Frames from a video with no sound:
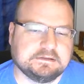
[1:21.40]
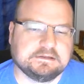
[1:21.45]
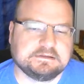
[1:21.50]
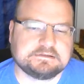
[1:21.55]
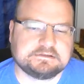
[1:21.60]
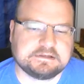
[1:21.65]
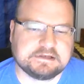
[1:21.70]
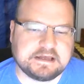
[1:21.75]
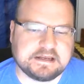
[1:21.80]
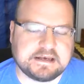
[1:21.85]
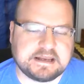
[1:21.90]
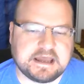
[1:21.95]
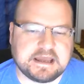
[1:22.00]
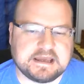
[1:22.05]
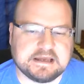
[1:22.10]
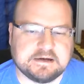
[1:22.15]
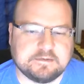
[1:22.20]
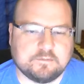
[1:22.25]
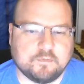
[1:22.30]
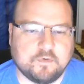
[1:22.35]
Let's look at
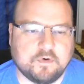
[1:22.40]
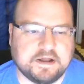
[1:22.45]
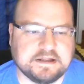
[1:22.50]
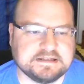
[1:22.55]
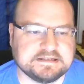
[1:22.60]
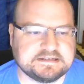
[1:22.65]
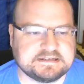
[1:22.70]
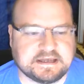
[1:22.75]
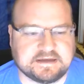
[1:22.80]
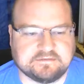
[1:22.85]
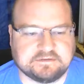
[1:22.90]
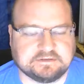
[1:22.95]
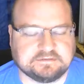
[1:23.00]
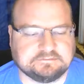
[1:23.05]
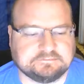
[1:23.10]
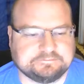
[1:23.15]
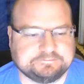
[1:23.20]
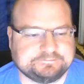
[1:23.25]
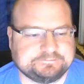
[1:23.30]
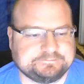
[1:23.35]
Nahum
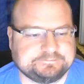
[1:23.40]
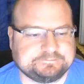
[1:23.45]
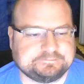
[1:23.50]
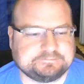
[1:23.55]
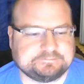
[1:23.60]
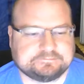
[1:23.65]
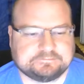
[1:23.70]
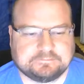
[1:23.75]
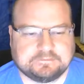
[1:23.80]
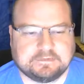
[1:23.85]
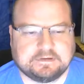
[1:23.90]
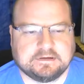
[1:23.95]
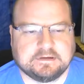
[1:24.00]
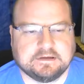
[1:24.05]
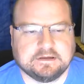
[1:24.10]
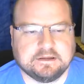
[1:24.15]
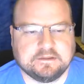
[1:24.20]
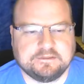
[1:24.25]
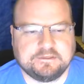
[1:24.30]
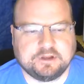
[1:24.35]
1:7.
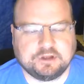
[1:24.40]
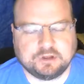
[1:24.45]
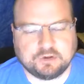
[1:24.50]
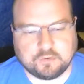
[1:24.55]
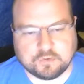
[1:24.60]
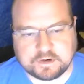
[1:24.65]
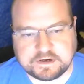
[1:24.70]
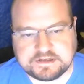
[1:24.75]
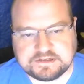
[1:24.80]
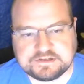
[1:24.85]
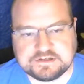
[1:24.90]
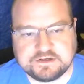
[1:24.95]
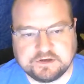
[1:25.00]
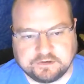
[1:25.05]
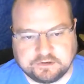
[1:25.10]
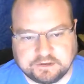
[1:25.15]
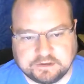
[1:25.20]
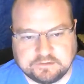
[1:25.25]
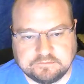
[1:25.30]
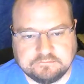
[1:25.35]
The Lord is
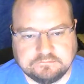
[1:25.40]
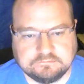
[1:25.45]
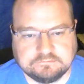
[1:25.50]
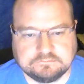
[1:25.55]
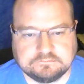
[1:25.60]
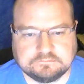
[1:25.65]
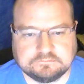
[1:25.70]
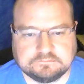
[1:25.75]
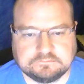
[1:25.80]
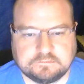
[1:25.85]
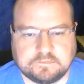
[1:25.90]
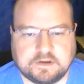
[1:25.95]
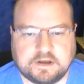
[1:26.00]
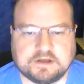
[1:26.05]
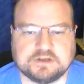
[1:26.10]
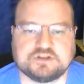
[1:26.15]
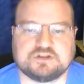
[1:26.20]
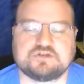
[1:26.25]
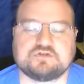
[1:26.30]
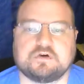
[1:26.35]
good,
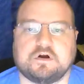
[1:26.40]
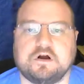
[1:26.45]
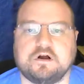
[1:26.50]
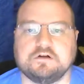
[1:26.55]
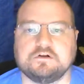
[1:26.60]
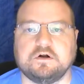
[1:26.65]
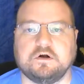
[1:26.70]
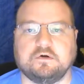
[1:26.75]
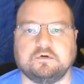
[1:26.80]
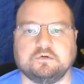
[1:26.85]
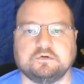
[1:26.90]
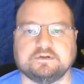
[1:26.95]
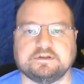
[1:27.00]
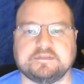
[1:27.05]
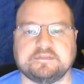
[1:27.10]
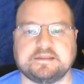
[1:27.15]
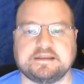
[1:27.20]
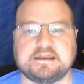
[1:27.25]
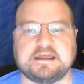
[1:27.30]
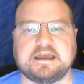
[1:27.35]
a stronghold
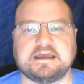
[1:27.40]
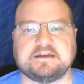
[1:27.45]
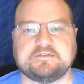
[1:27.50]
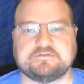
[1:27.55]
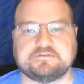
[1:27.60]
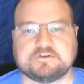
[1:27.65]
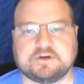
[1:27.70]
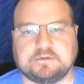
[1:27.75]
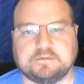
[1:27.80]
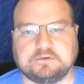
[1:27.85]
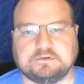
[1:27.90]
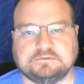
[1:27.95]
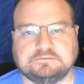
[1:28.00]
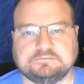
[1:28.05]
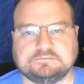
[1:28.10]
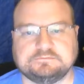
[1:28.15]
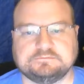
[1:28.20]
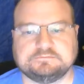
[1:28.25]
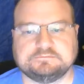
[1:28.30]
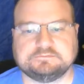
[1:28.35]
in the day of trouble.
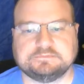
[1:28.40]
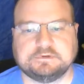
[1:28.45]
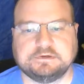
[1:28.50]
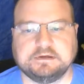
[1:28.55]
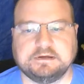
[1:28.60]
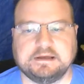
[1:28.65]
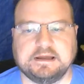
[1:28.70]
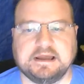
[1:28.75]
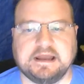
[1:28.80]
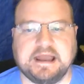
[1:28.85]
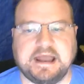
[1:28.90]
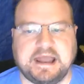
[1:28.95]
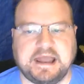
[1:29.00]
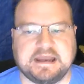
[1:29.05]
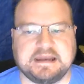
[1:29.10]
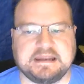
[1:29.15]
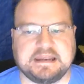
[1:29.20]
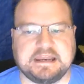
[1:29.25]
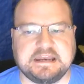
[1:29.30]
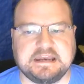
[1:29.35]

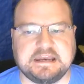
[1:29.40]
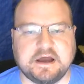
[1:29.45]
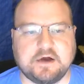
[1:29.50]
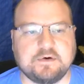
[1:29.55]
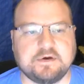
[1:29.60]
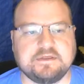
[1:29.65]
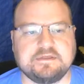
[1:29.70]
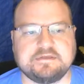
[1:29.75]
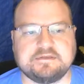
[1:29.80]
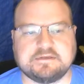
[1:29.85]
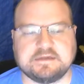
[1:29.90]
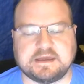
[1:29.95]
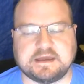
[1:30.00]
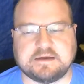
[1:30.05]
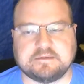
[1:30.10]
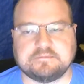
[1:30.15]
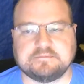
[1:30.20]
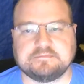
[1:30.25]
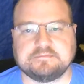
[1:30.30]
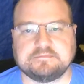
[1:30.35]
And he knoweth
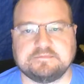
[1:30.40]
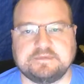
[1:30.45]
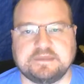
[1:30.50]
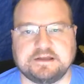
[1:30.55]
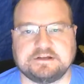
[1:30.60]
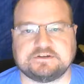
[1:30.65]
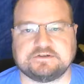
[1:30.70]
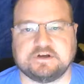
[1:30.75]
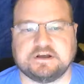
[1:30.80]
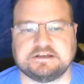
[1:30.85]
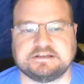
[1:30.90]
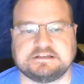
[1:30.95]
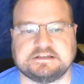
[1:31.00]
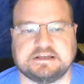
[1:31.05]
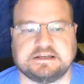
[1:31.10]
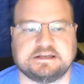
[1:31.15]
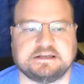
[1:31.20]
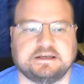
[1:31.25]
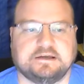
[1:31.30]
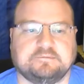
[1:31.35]
them that trust
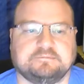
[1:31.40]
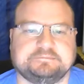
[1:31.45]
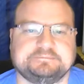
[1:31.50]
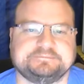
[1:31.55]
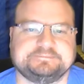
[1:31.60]
in him.